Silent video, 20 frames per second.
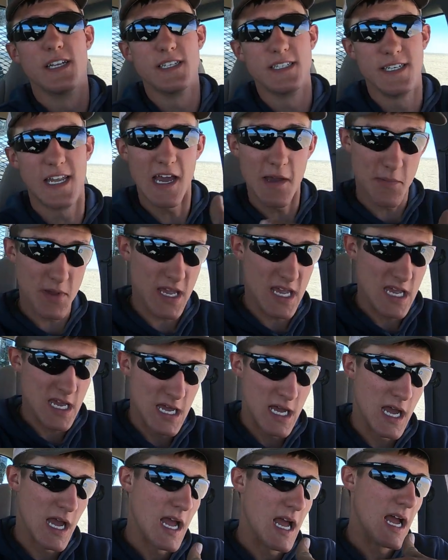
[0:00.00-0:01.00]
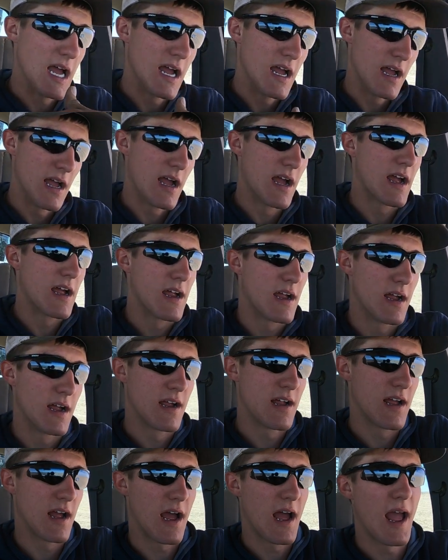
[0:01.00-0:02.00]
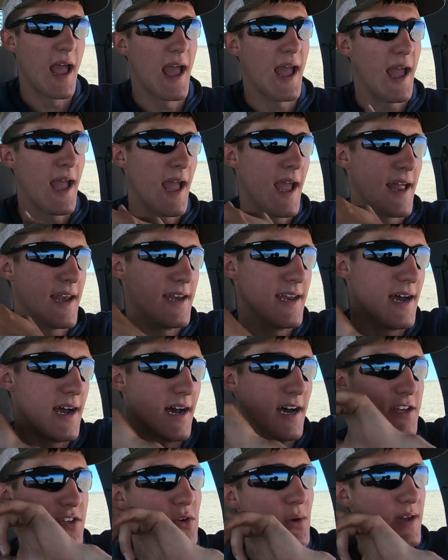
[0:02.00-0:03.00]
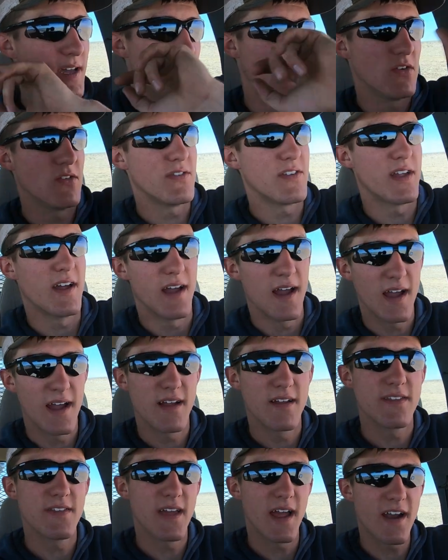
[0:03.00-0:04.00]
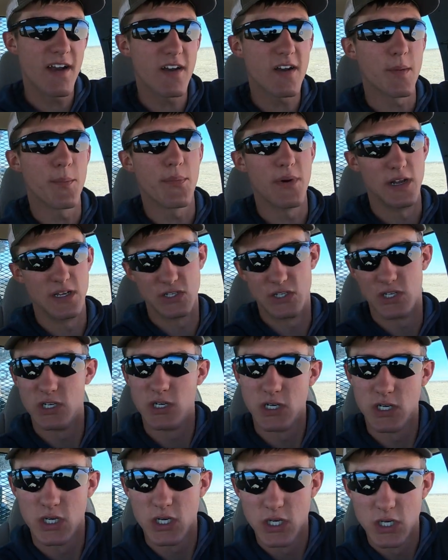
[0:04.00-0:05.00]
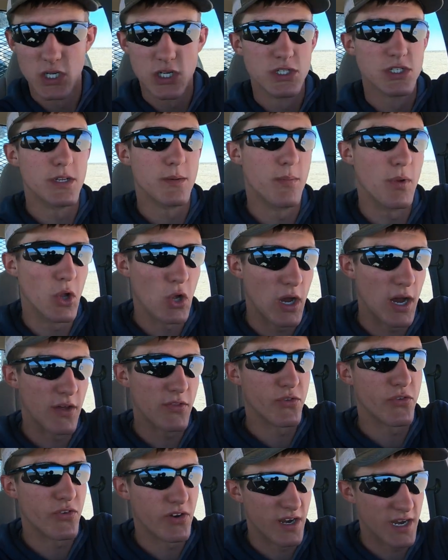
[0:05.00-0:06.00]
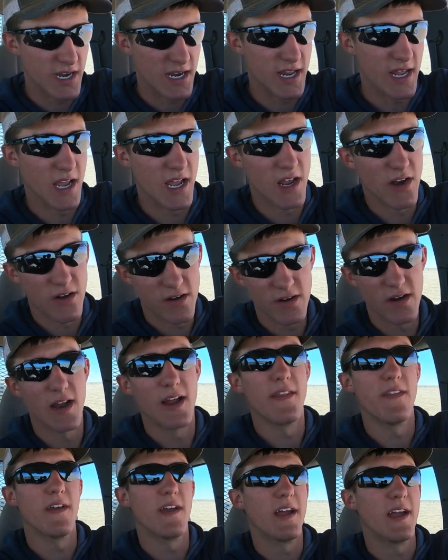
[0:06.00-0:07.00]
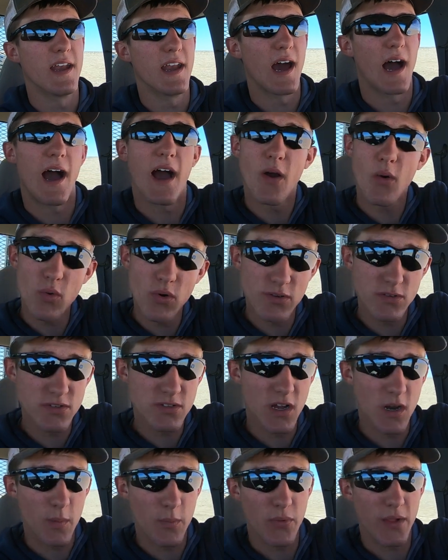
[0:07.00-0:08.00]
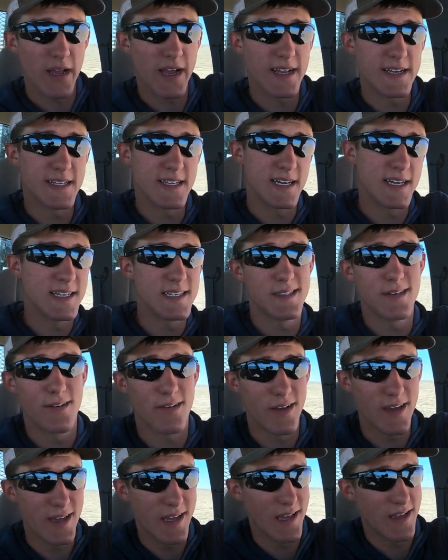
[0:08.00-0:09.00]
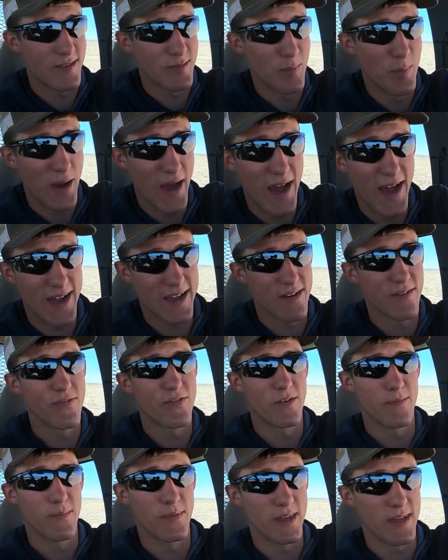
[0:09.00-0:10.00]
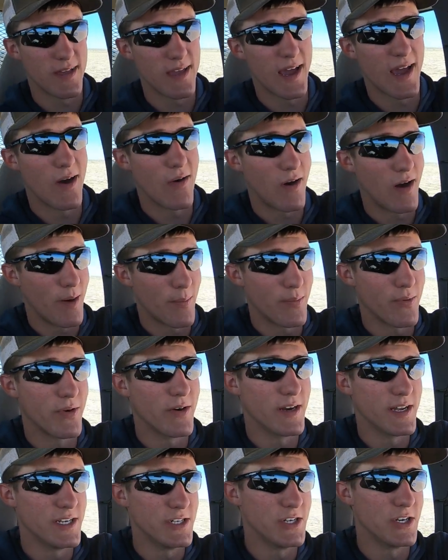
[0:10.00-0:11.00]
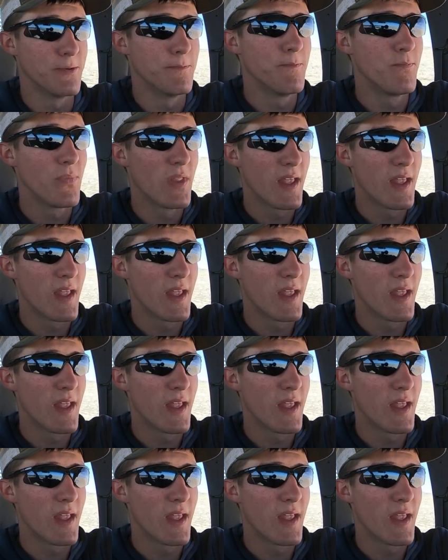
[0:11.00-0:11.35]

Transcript: Debbie, and so I could use the air compressor to blow out the radiator, and then I will start planting until he gets back from the cow operation.